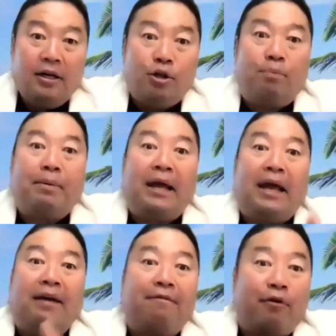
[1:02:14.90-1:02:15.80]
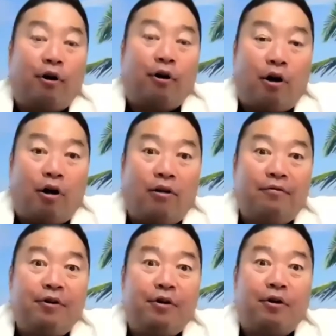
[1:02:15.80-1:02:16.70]
to pay for all
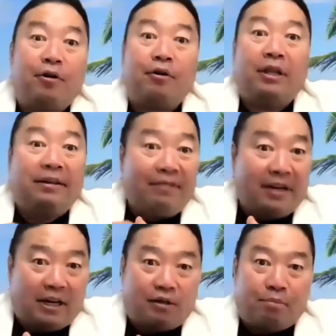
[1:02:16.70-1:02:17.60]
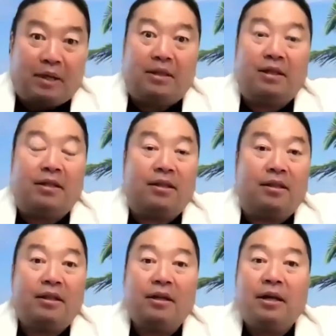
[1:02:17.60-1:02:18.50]
of your living expenses,